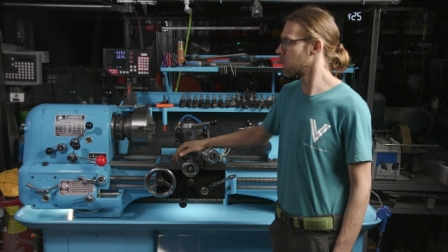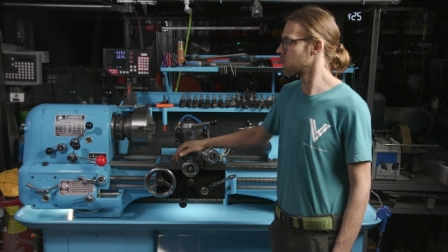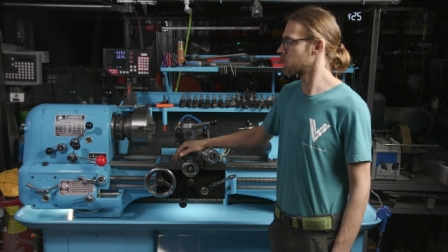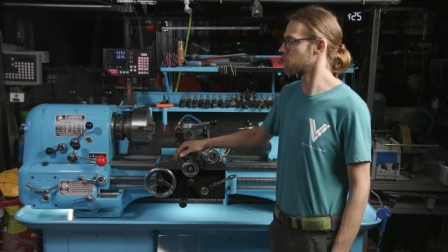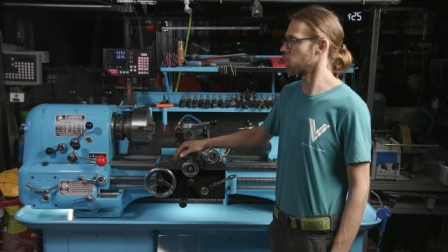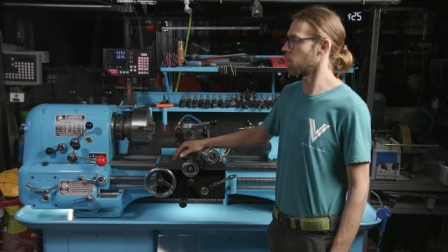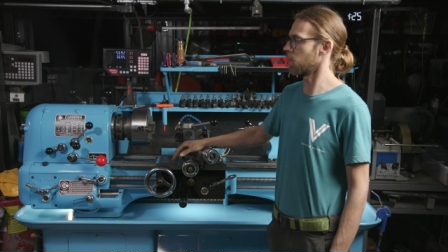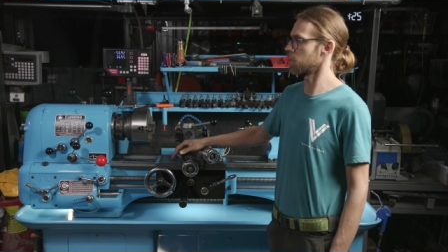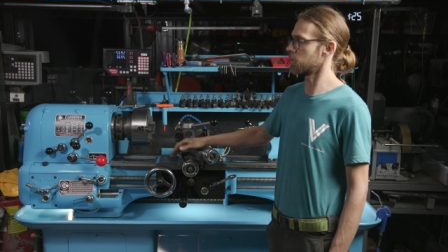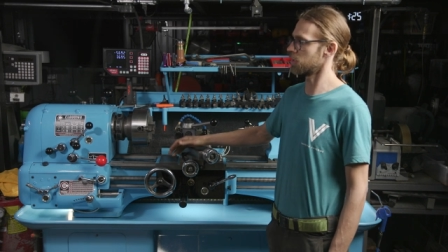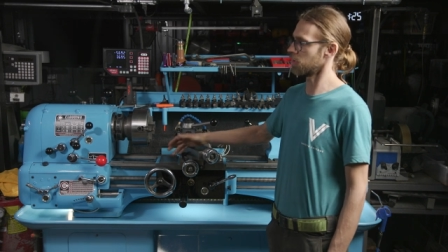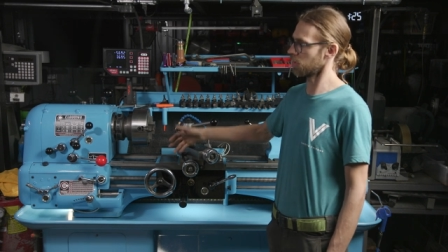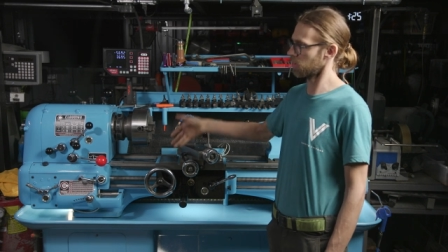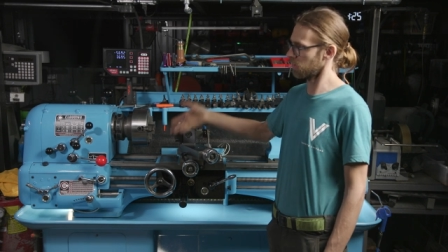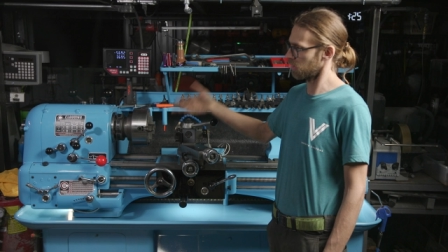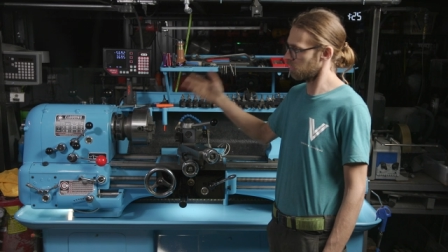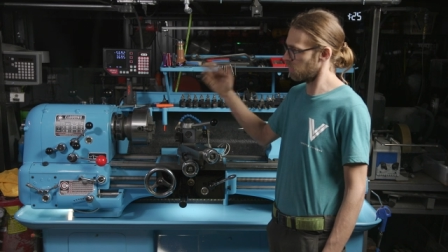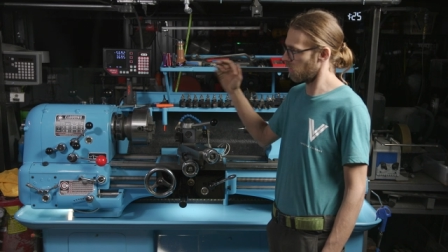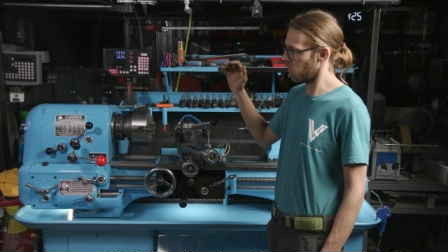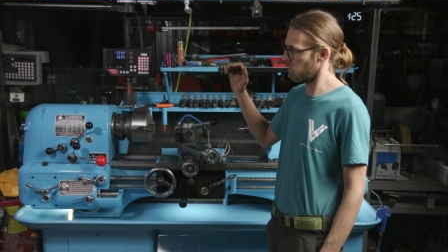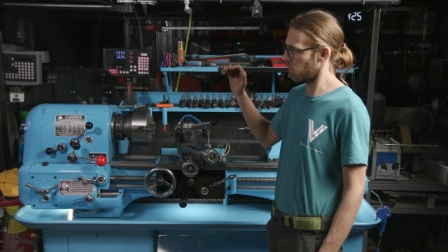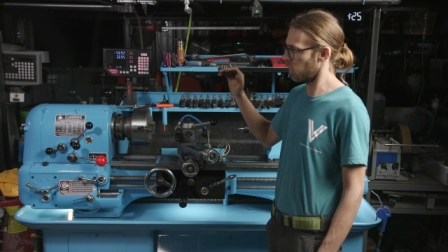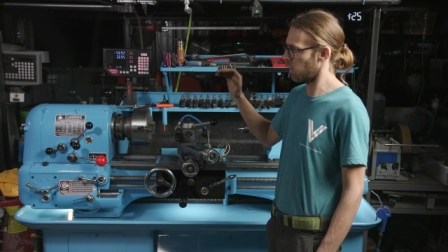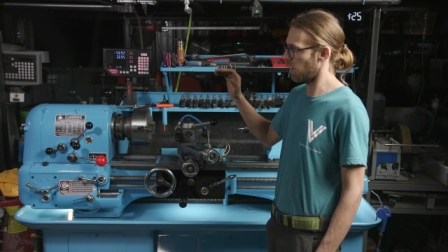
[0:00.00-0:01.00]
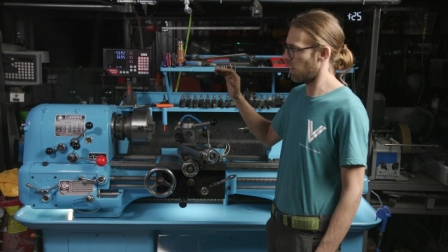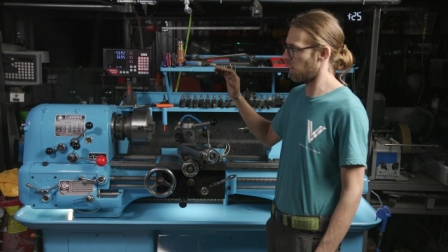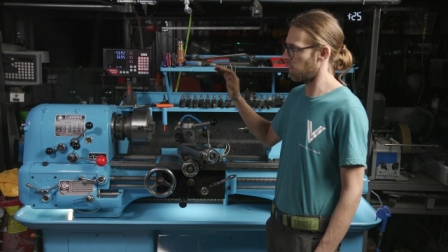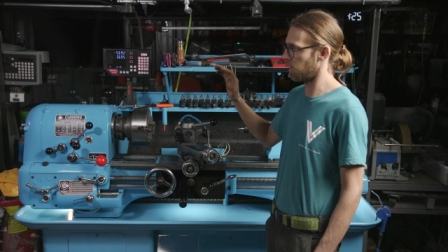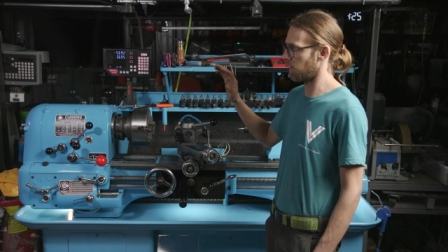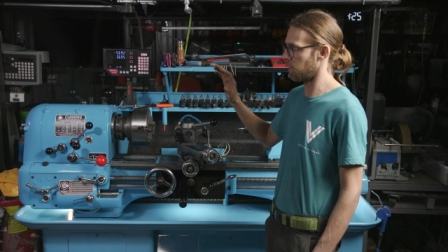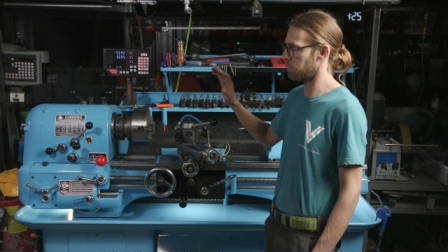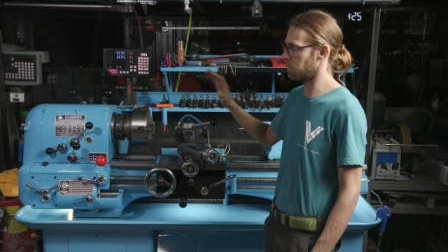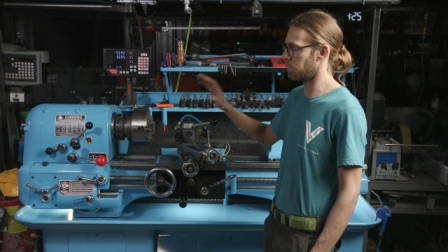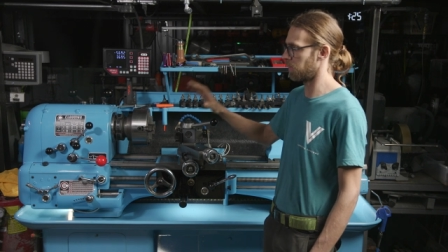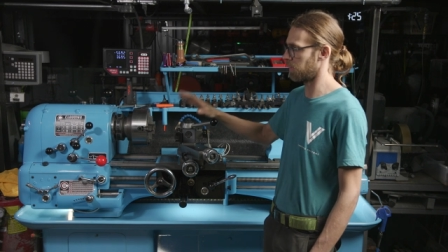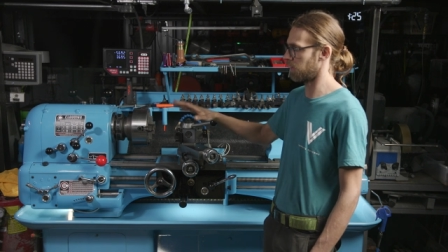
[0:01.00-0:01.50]
So I took the motor
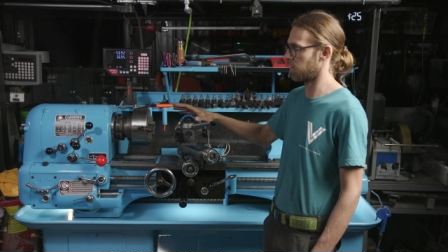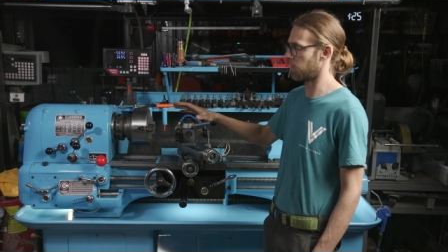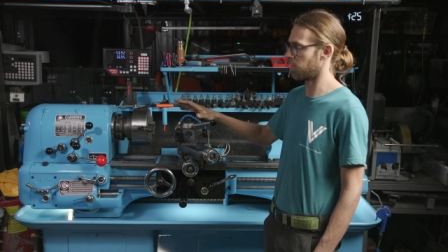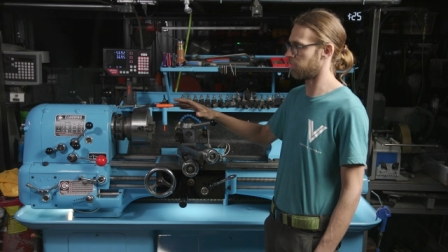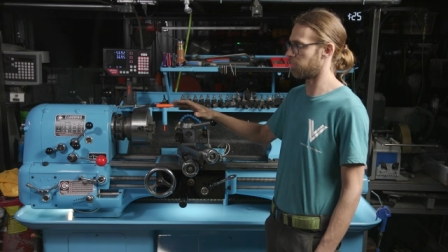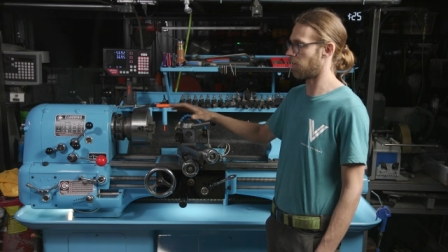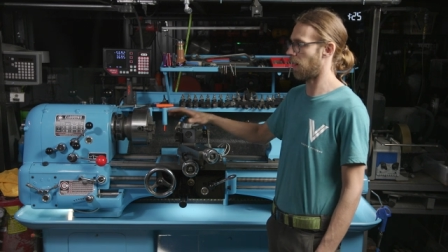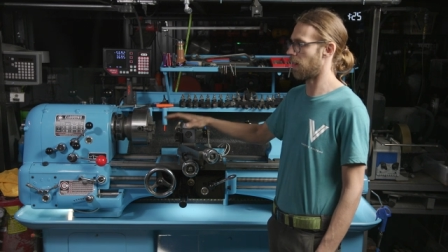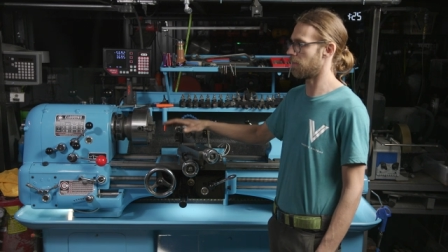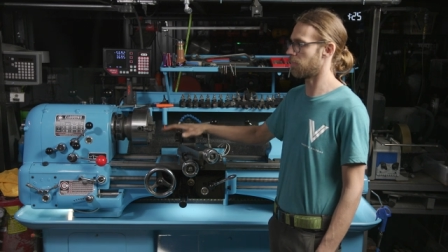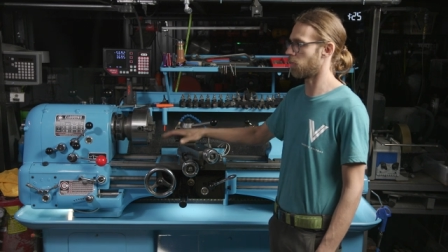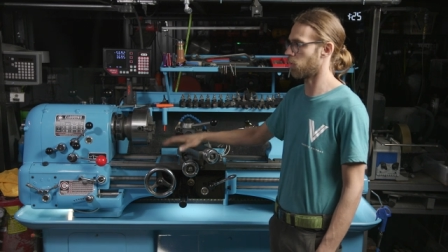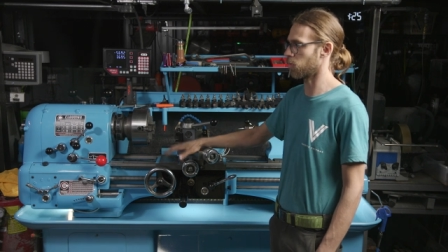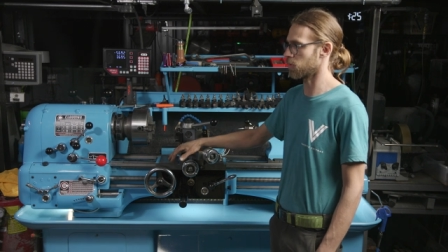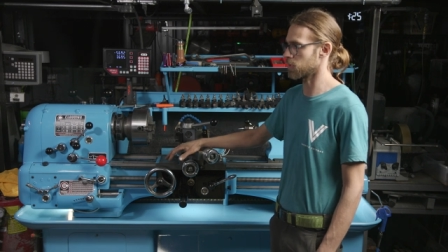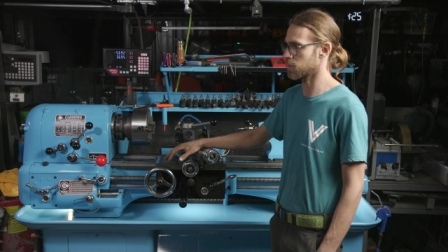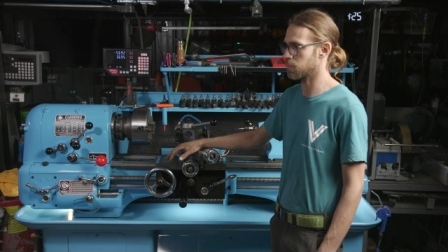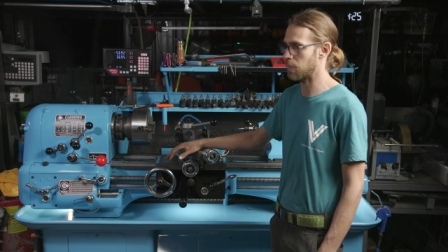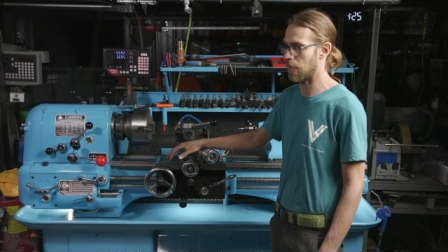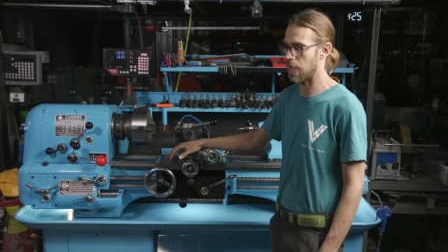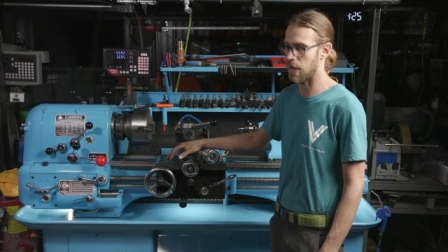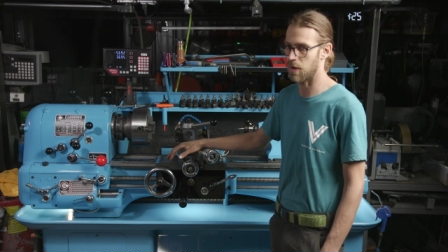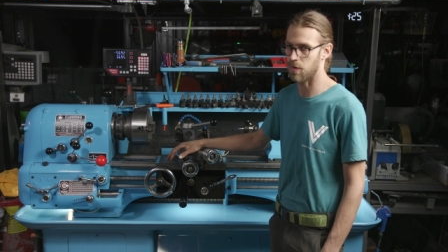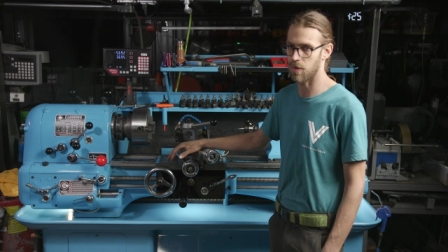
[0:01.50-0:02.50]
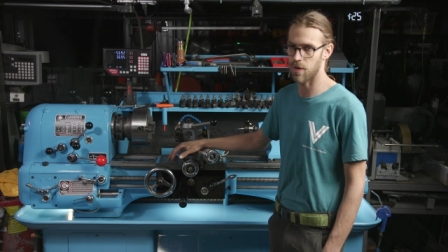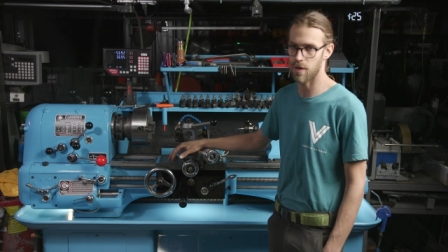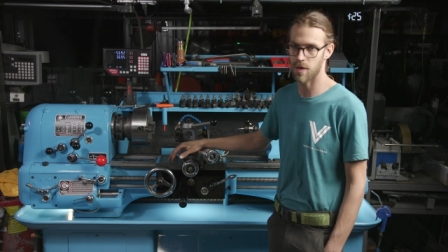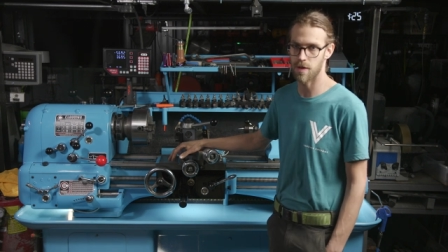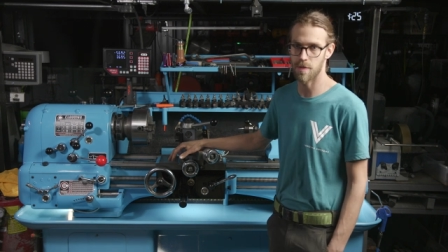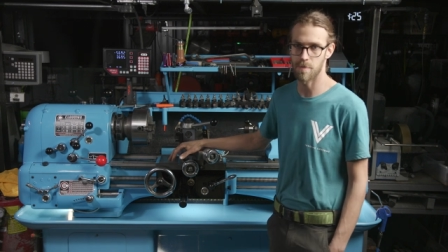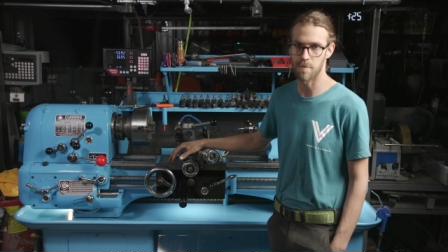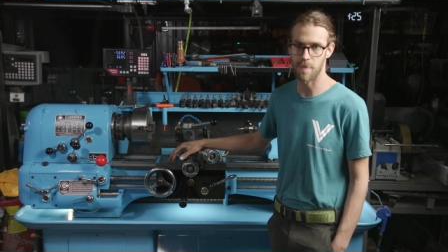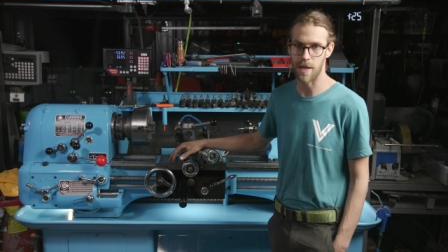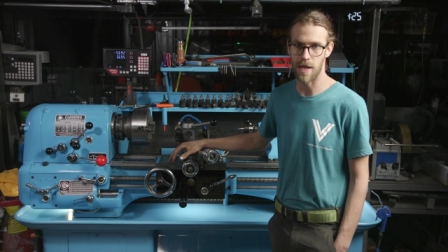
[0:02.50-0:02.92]
out and put a five horsepower